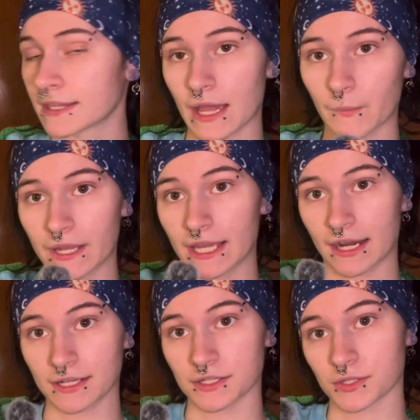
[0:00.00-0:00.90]
That way it
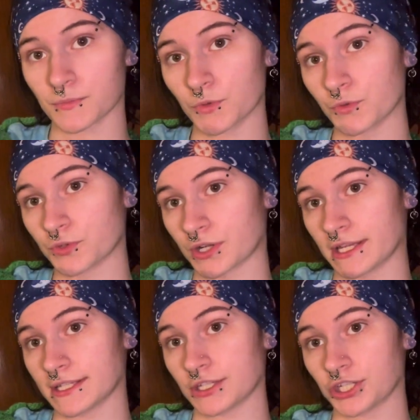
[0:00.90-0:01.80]
had a smooth
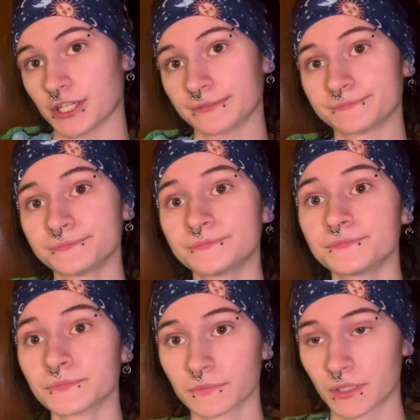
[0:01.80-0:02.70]
transition
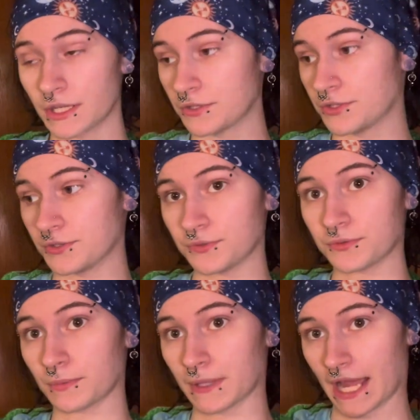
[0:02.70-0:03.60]
into
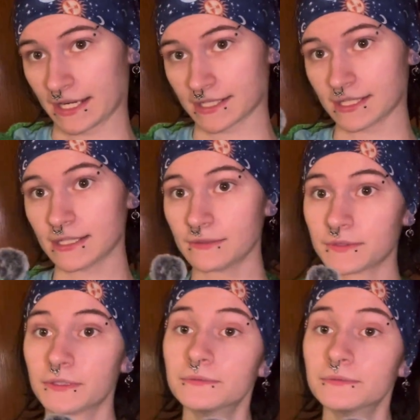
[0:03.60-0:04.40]
the black sleeve.